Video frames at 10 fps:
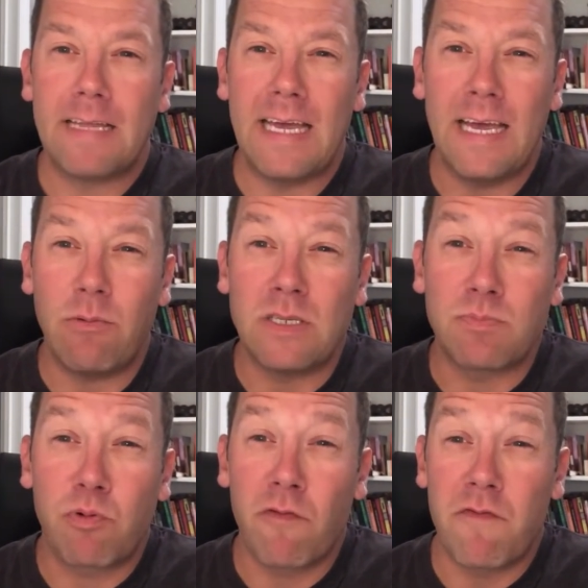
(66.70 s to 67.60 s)
it was
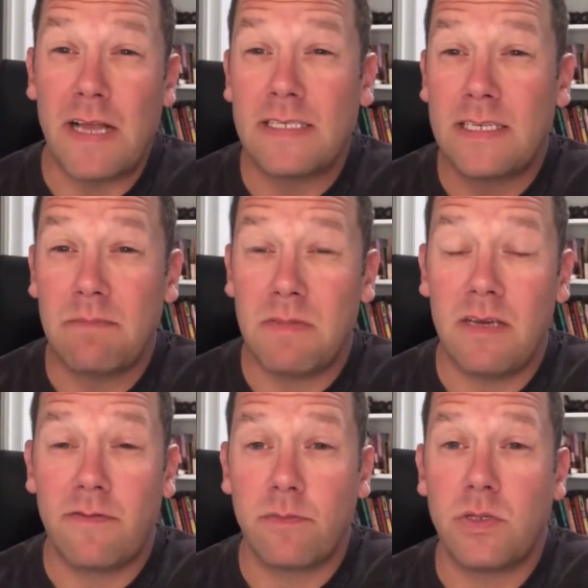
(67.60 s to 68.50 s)
preventing
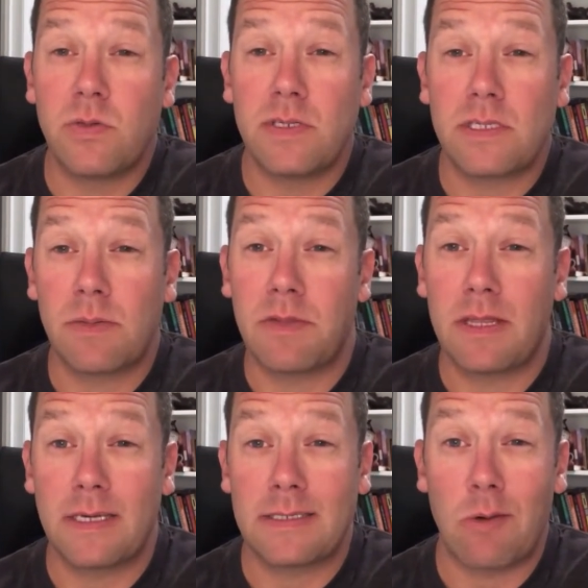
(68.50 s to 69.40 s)
me from doing some of the
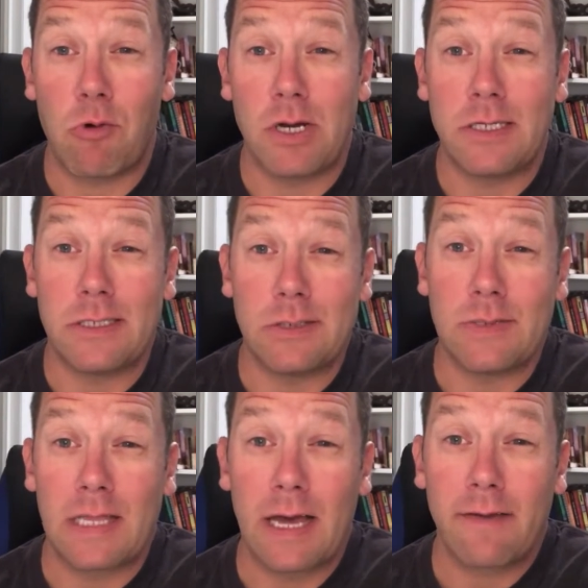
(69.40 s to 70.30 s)
things I wanted to do
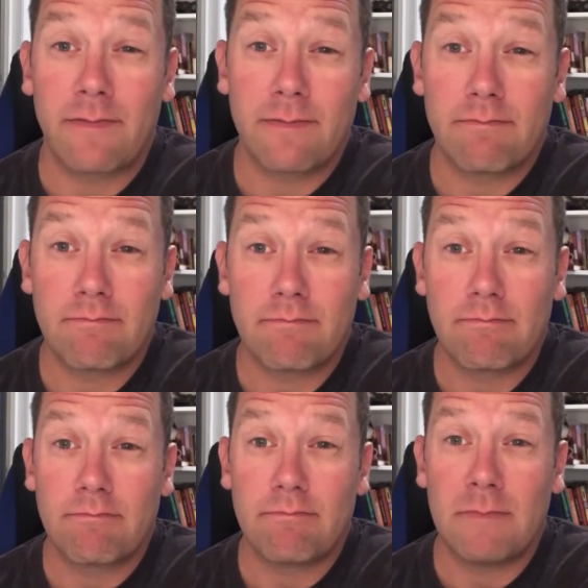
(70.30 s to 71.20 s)
in life.
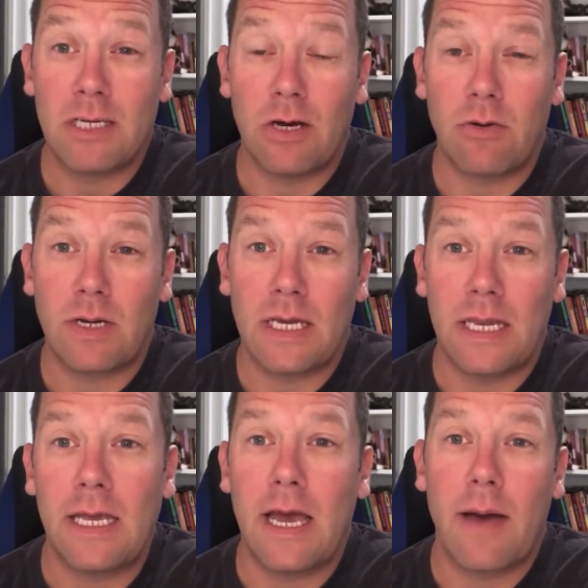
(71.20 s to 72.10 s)
You know,
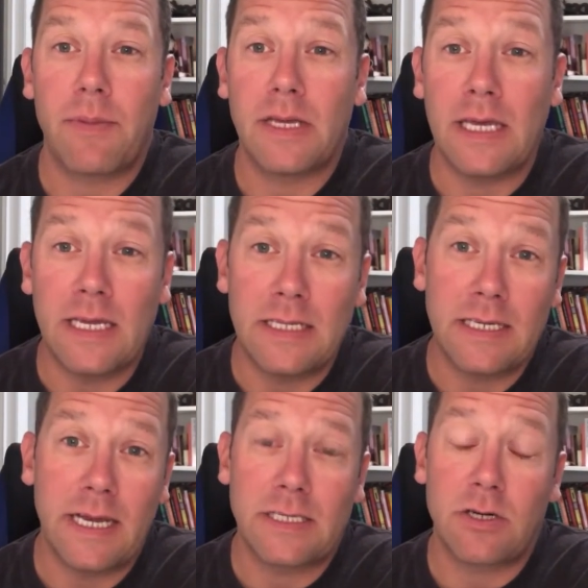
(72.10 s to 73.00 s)
getting up, getting the
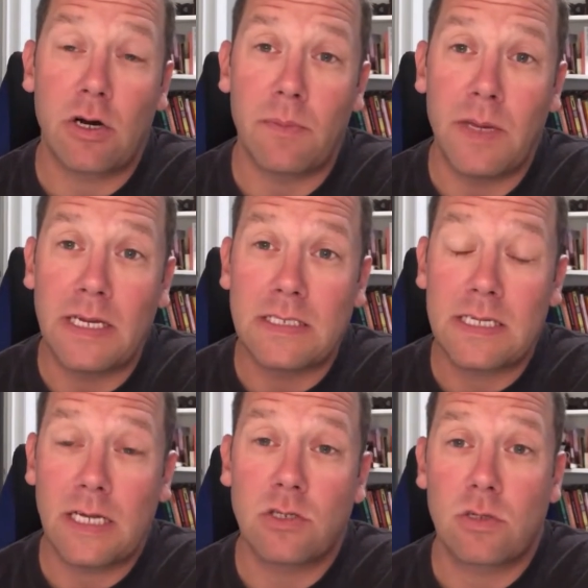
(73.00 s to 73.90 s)
day started, being
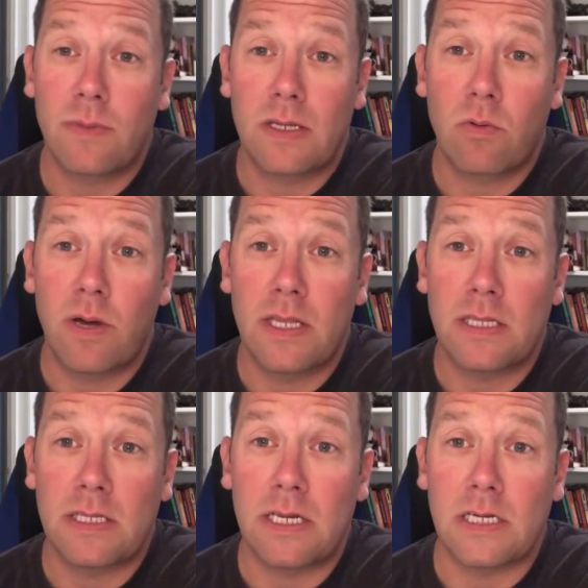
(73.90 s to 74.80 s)
intentional about the way that
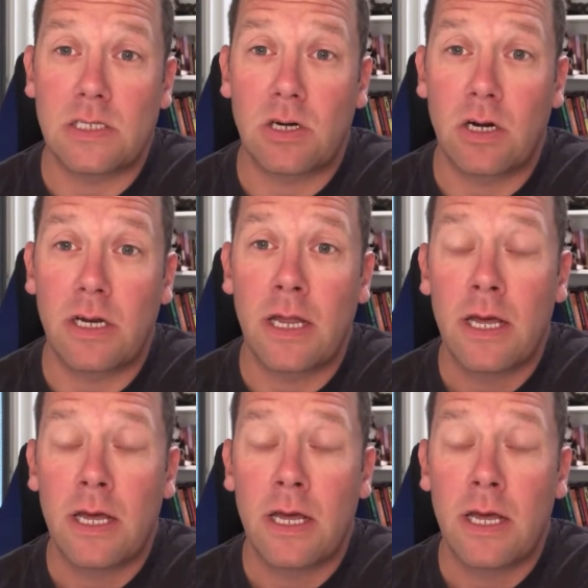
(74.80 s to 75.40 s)
the day started.